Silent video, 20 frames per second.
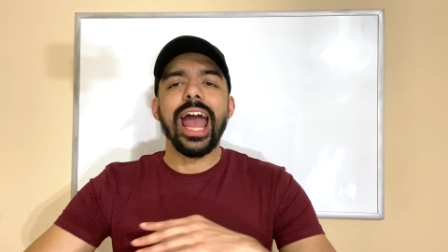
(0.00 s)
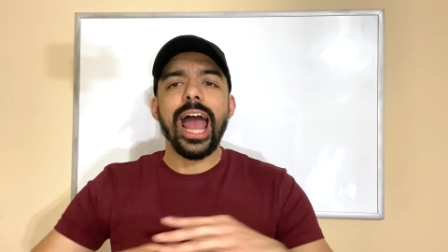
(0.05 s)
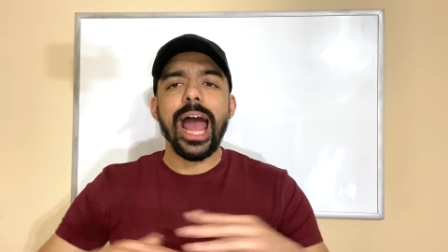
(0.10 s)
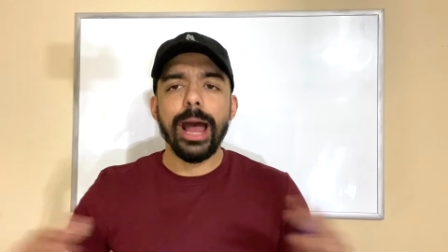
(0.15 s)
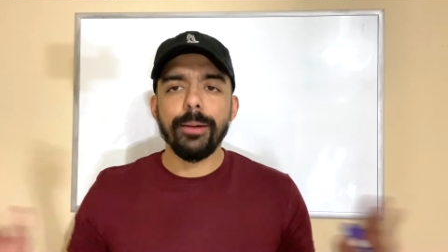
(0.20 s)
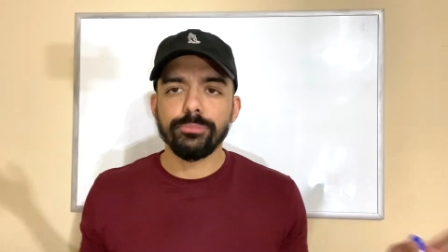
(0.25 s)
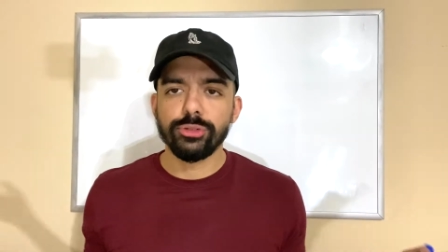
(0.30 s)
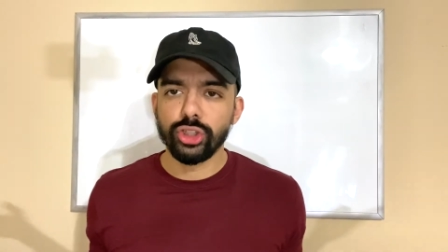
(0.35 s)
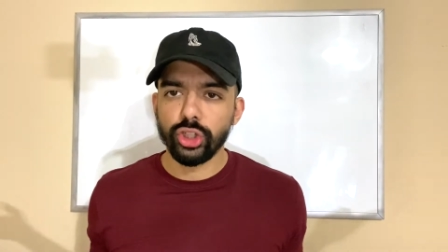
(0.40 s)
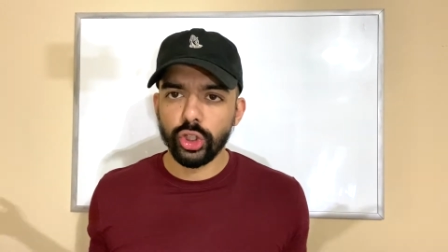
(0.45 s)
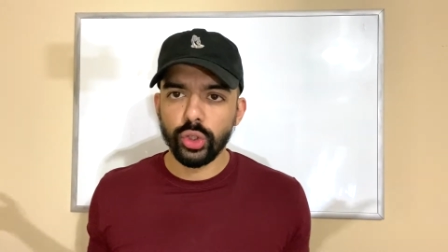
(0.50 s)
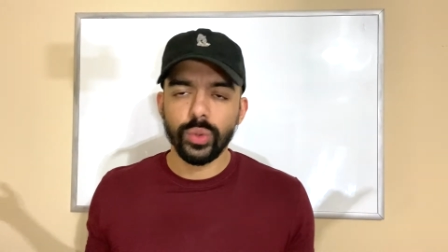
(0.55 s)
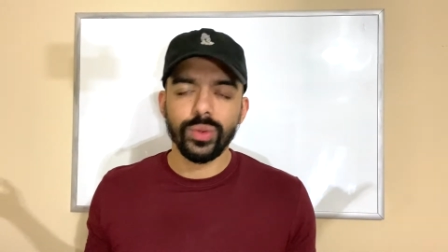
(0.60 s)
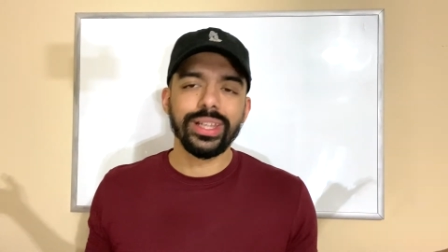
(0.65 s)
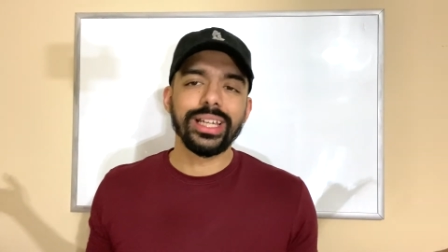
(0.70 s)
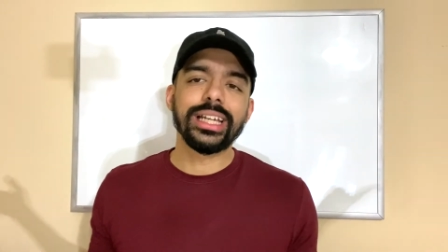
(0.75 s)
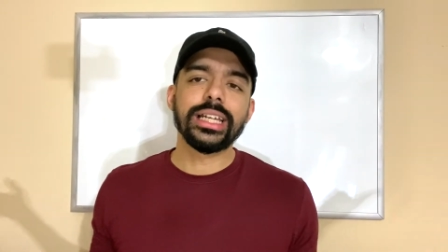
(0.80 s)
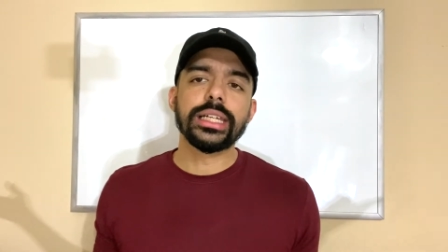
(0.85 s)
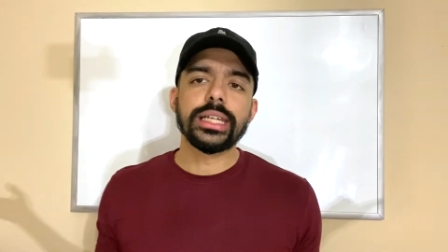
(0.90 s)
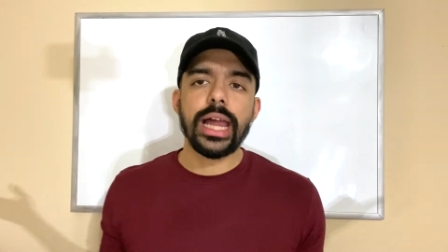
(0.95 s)

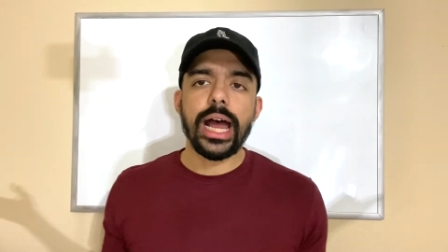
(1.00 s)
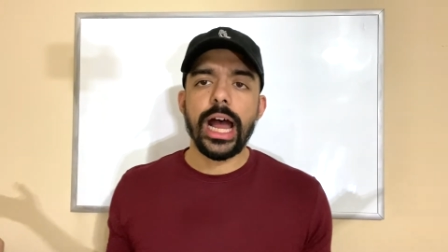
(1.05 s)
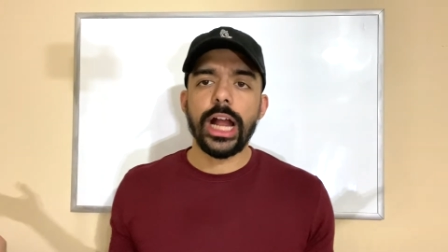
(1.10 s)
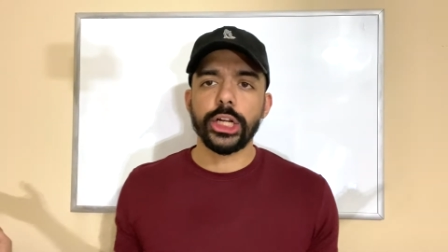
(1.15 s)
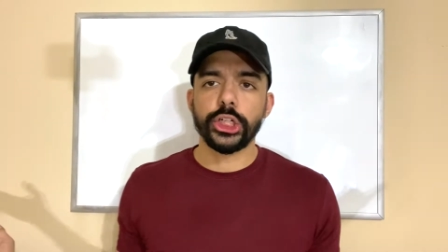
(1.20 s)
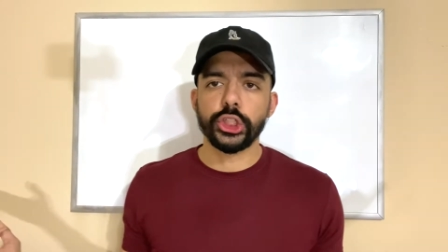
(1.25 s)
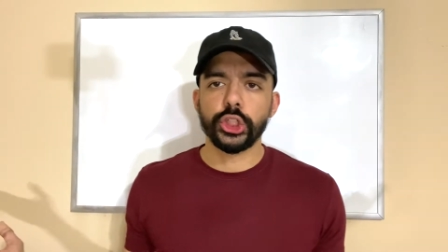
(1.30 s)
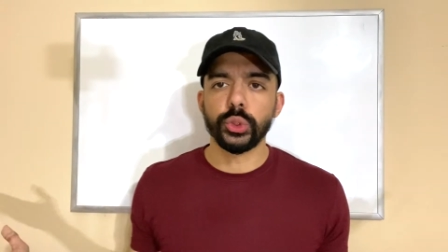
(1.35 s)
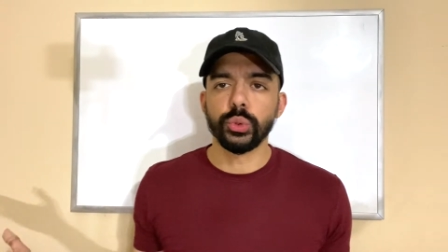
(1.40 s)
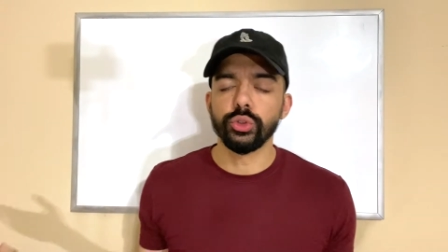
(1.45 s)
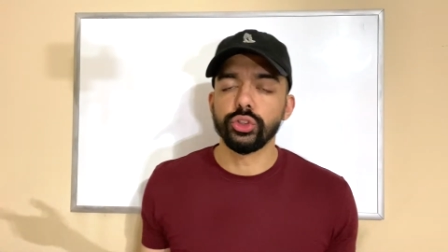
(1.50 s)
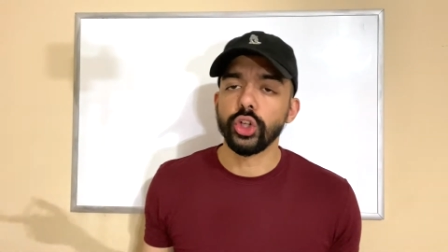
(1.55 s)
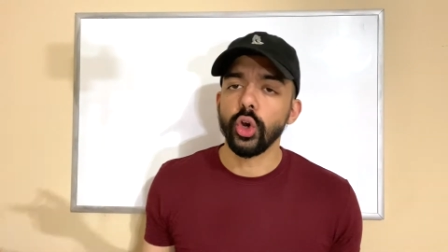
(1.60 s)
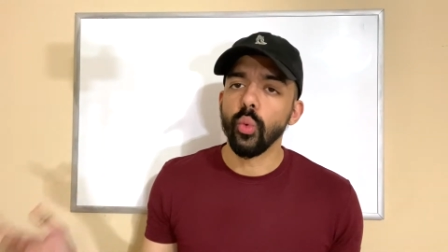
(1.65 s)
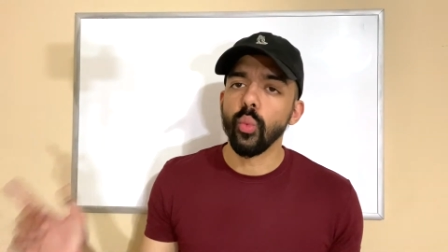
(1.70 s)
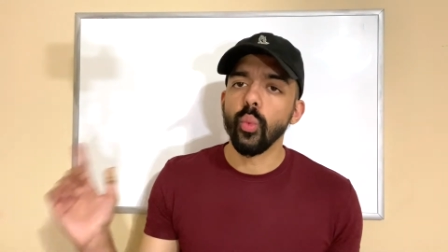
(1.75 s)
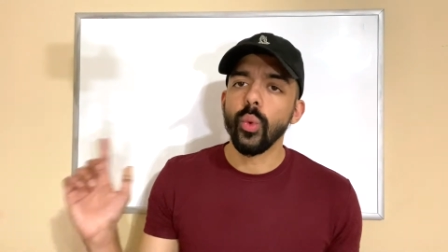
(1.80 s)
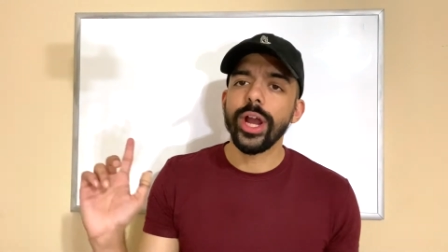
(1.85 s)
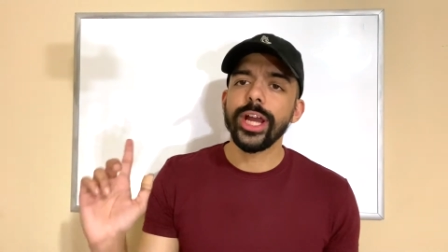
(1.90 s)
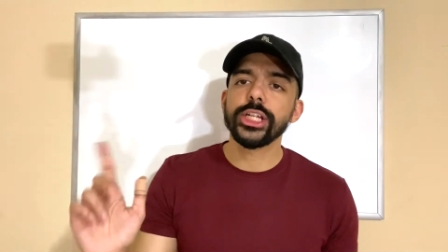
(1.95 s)
absolutely not true. So
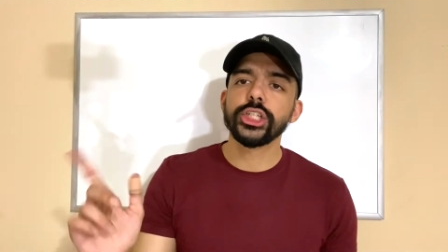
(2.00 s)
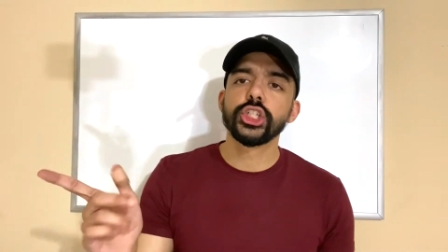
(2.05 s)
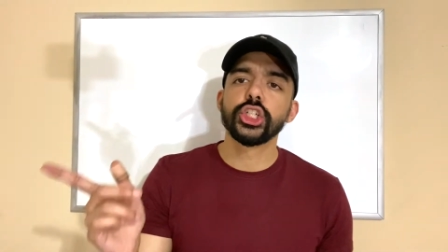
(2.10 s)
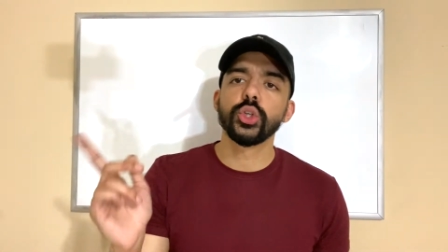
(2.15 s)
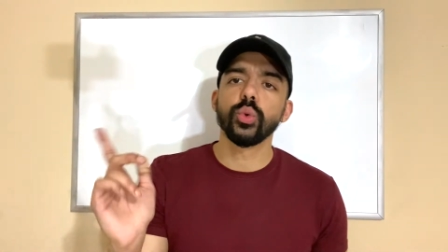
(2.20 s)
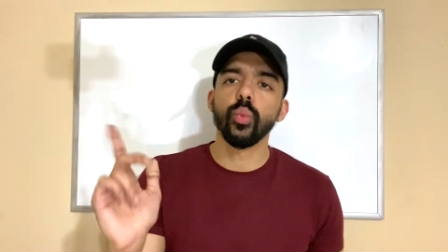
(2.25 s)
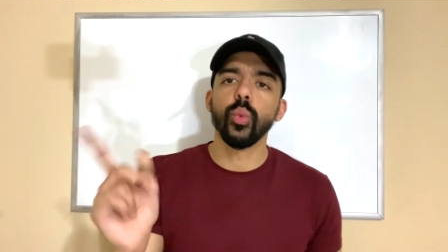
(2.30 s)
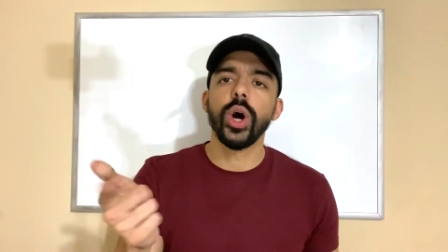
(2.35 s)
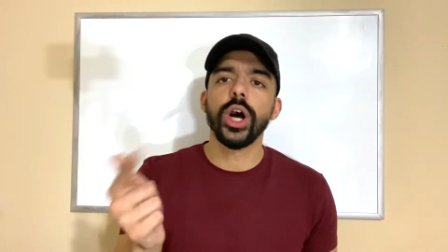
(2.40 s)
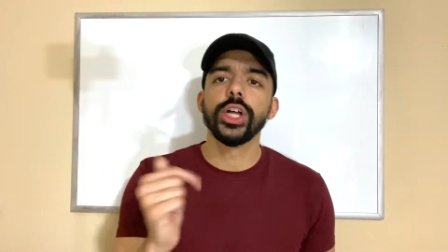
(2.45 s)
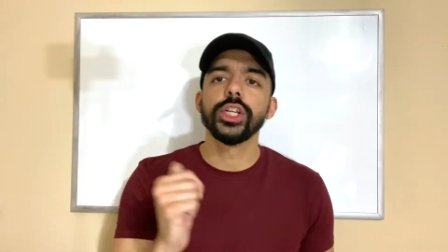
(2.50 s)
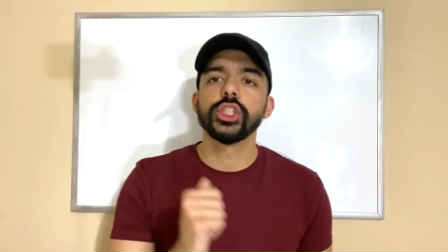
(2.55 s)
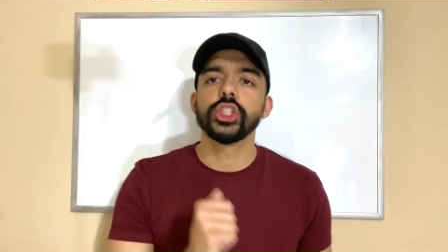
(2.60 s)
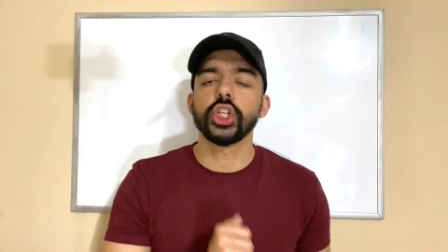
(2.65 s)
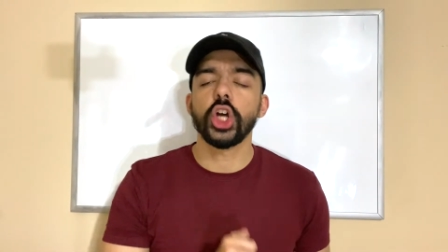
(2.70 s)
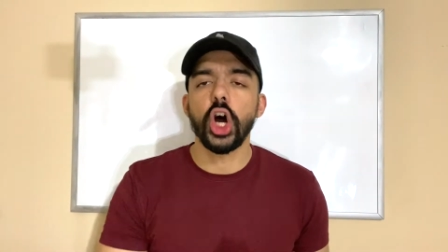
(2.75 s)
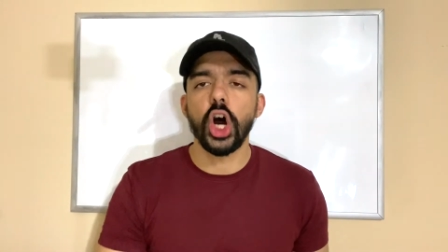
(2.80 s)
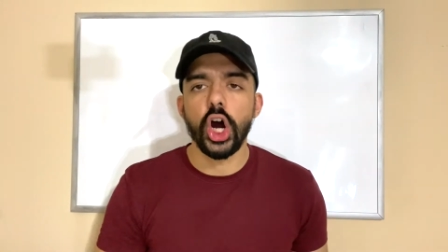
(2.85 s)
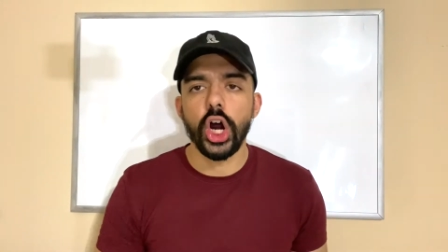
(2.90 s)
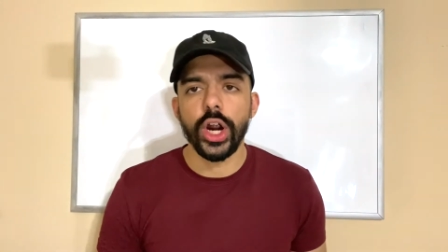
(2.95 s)
which ones
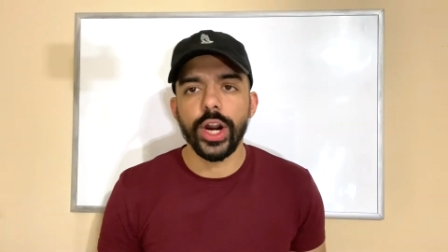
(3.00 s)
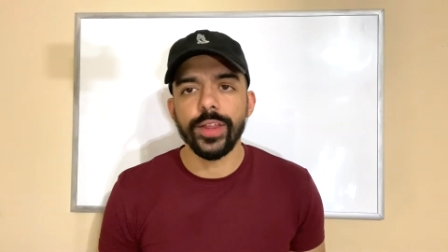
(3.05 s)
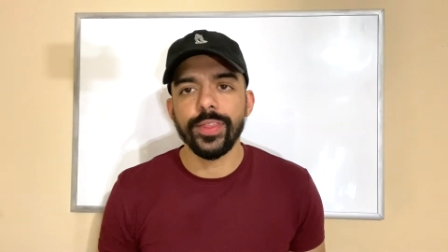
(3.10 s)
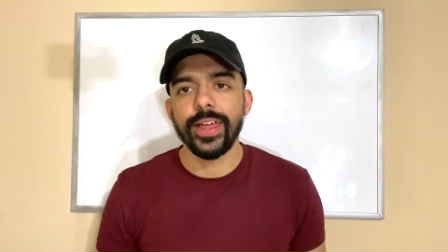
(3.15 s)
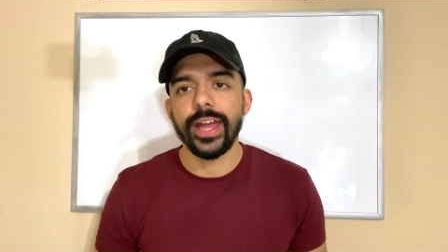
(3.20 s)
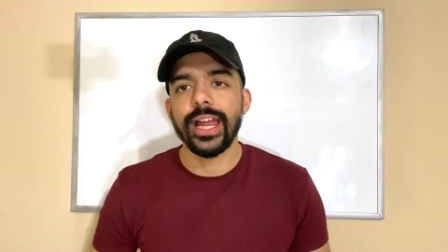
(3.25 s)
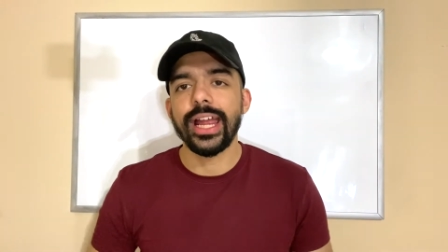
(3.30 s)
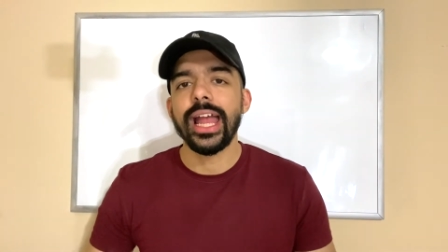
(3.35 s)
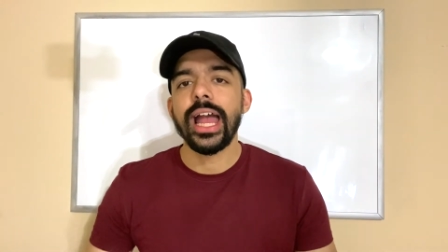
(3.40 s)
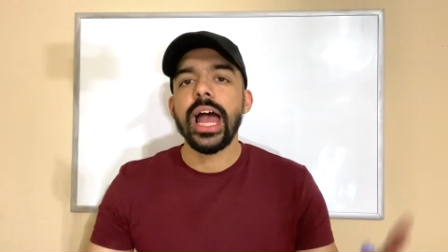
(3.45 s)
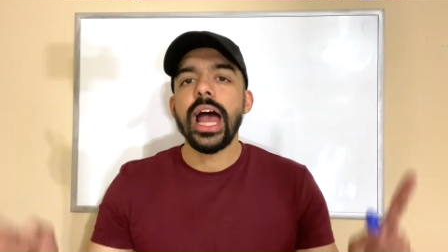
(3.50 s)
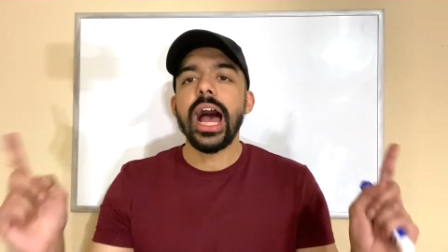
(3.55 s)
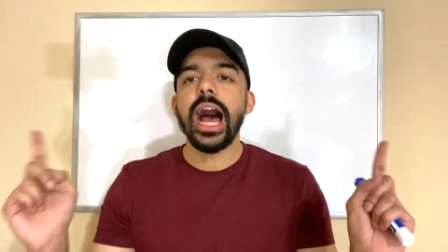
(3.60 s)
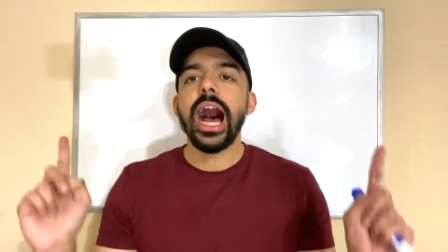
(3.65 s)
are they?